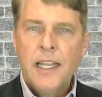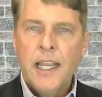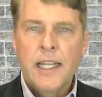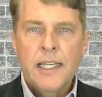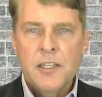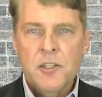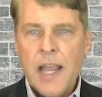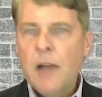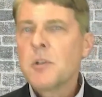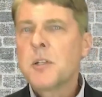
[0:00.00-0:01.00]
and is
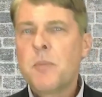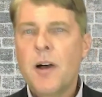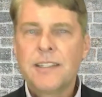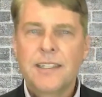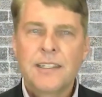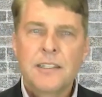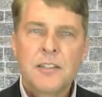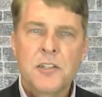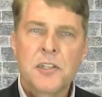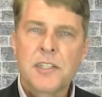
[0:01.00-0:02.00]
now responding
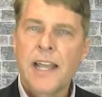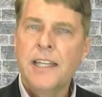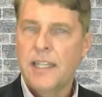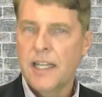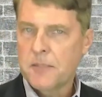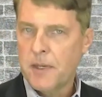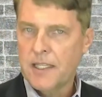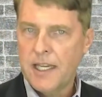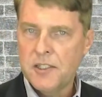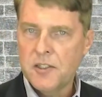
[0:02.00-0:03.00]
to society
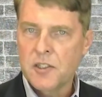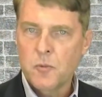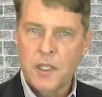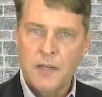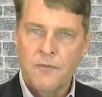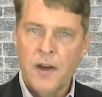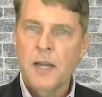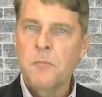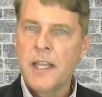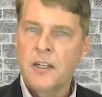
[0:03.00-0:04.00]
expectations with
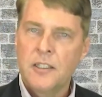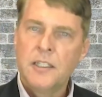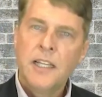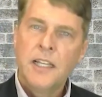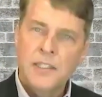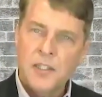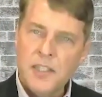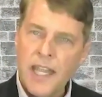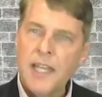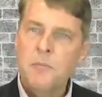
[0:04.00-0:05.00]
environmental and
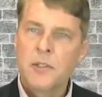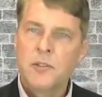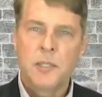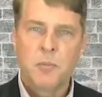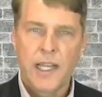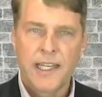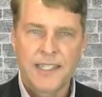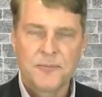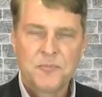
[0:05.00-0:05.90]
sustainability planning.